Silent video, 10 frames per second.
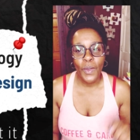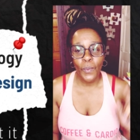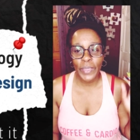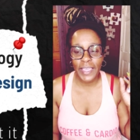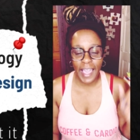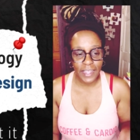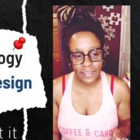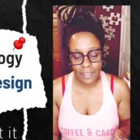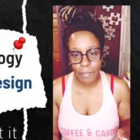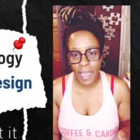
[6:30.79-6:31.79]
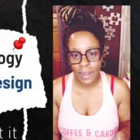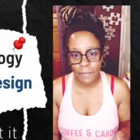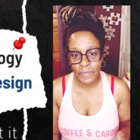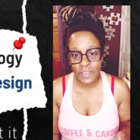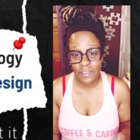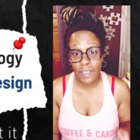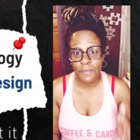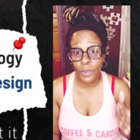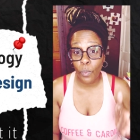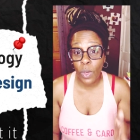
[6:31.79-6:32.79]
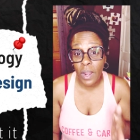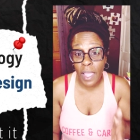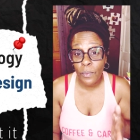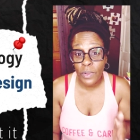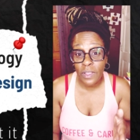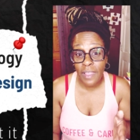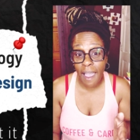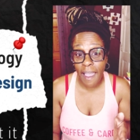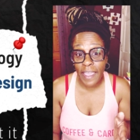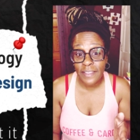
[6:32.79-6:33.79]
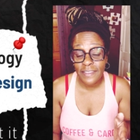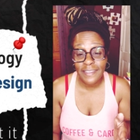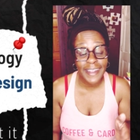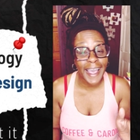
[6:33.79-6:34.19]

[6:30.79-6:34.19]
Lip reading: We got to the bottom of the steps, and what I realized is that